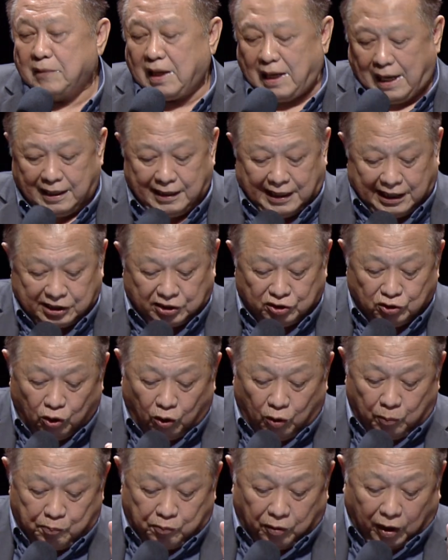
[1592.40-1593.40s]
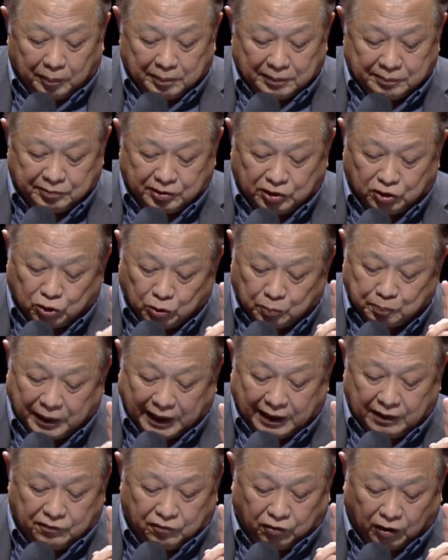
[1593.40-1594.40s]
And there's no problems too
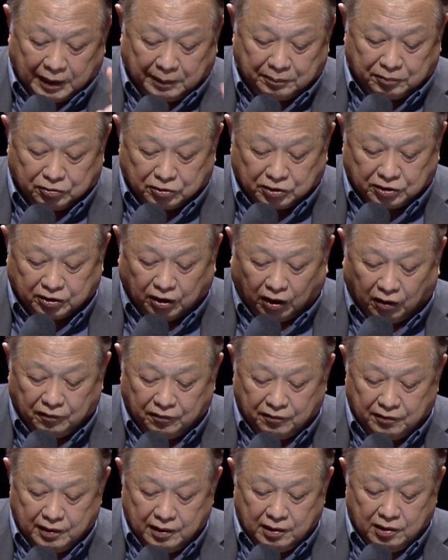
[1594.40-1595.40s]
big for Him to solve,